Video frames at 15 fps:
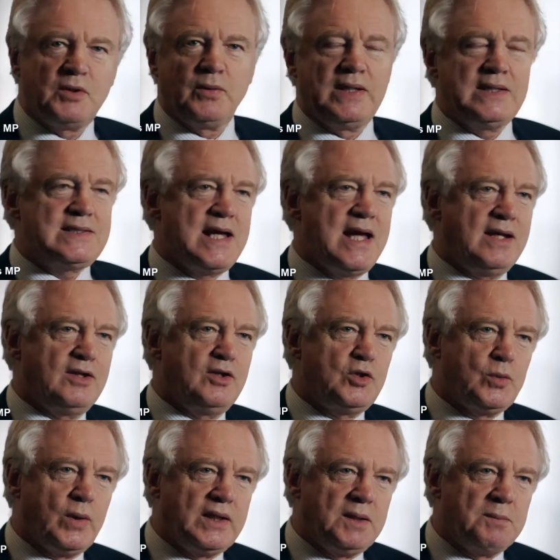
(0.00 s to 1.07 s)
between 10
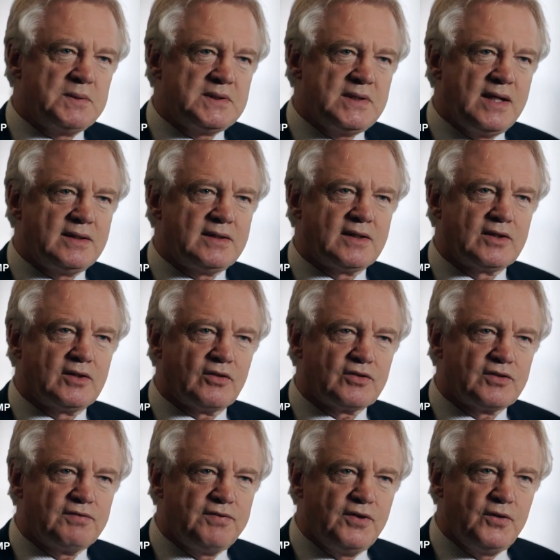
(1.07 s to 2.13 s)
and 20% to the
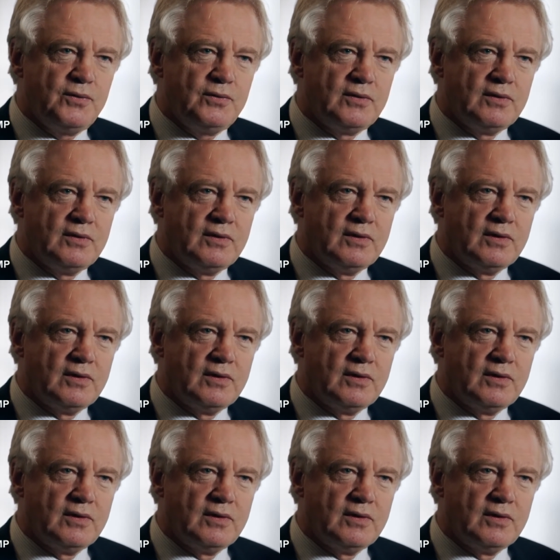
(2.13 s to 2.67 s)
cost of food.